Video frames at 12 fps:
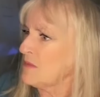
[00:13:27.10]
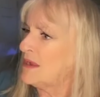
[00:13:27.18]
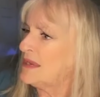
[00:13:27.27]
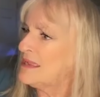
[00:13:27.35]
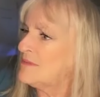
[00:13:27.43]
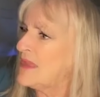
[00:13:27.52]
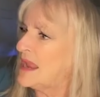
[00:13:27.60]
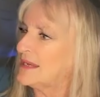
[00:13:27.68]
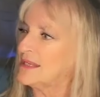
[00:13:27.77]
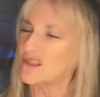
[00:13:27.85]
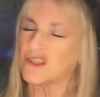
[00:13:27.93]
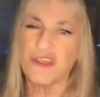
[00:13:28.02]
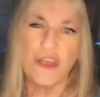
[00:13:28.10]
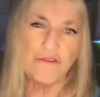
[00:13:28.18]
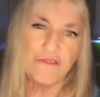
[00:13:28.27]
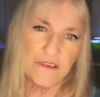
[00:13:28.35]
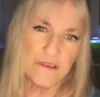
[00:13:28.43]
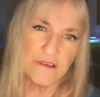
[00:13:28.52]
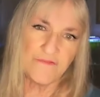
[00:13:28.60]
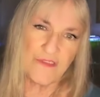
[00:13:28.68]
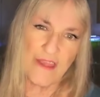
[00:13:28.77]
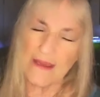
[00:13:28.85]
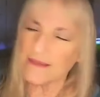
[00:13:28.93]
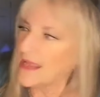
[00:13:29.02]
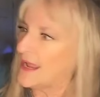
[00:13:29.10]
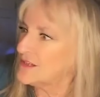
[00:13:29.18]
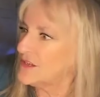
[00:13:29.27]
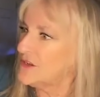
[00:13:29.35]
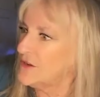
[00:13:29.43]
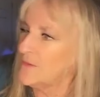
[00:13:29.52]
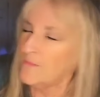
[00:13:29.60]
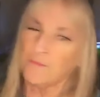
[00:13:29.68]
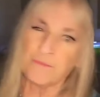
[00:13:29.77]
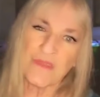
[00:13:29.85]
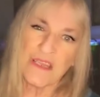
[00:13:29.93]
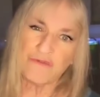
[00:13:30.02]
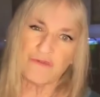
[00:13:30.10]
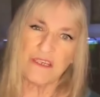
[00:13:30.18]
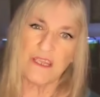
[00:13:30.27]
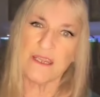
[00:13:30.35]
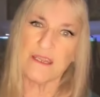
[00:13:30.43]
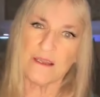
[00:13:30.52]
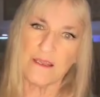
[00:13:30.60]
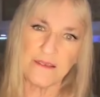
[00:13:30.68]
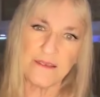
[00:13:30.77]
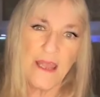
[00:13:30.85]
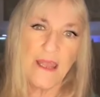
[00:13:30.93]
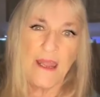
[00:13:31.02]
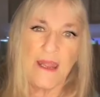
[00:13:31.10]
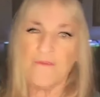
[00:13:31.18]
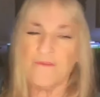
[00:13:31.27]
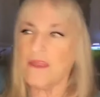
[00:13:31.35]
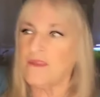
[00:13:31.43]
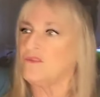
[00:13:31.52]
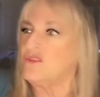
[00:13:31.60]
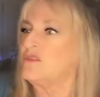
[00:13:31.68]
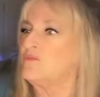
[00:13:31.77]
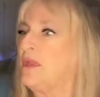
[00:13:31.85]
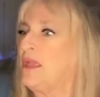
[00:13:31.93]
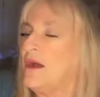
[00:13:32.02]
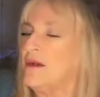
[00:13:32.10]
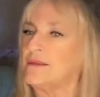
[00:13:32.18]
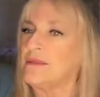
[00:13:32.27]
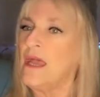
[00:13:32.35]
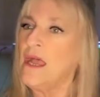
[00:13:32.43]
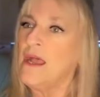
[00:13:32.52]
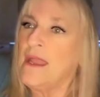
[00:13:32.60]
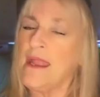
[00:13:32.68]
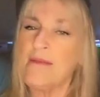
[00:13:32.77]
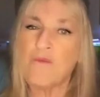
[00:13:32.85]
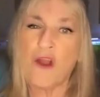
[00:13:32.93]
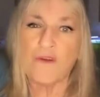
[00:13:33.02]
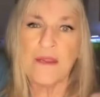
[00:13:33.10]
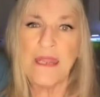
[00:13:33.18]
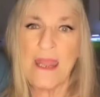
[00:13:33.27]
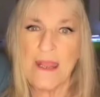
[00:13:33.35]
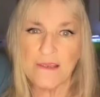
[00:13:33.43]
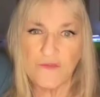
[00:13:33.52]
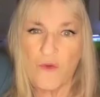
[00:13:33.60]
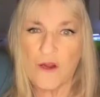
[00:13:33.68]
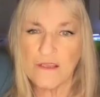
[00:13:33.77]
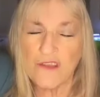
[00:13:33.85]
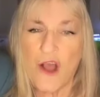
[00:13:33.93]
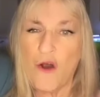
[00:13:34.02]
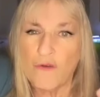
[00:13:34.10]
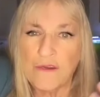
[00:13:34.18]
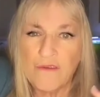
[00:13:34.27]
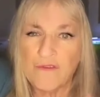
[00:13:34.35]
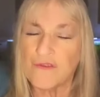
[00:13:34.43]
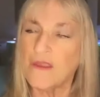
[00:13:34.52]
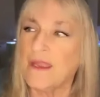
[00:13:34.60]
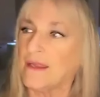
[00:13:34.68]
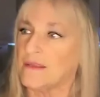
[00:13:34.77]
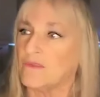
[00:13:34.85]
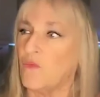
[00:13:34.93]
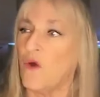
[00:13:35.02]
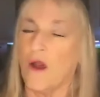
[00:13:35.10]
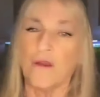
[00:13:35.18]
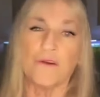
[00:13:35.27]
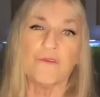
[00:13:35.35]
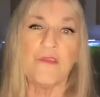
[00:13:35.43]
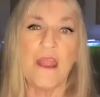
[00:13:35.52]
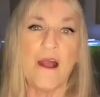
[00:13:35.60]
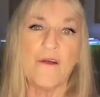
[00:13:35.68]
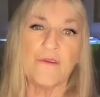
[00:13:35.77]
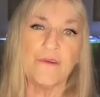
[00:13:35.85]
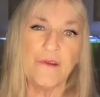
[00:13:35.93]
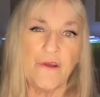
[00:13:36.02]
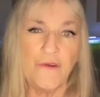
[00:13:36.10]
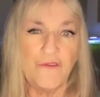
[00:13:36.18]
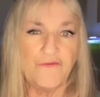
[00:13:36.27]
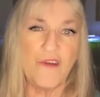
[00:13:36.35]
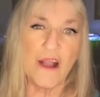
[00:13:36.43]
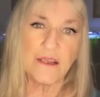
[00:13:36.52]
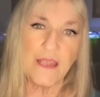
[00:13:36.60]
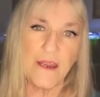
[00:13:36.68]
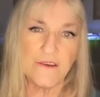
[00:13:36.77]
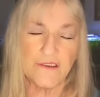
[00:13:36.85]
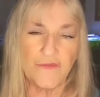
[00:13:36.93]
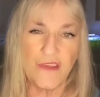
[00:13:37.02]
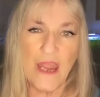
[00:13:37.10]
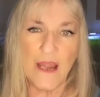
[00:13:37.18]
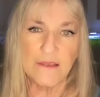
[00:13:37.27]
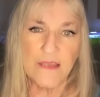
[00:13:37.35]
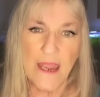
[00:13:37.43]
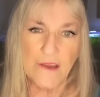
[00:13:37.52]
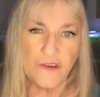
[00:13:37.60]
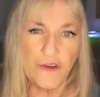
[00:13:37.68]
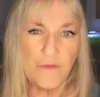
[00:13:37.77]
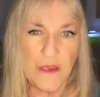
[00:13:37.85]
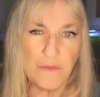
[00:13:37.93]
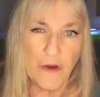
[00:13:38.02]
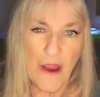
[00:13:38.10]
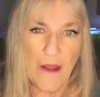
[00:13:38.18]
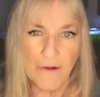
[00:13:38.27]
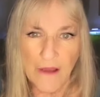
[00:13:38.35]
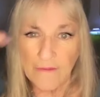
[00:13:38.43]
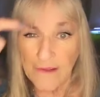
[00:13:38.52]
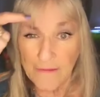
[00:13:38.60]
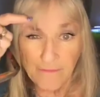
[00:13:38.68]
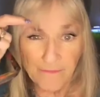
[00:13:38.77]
But him making excuses for that tattoo is ridiculous. And then just because MRE has one, it's a whole different thing. It's one or the other. And who the fuck cares if you got a tattoo, be proud of it.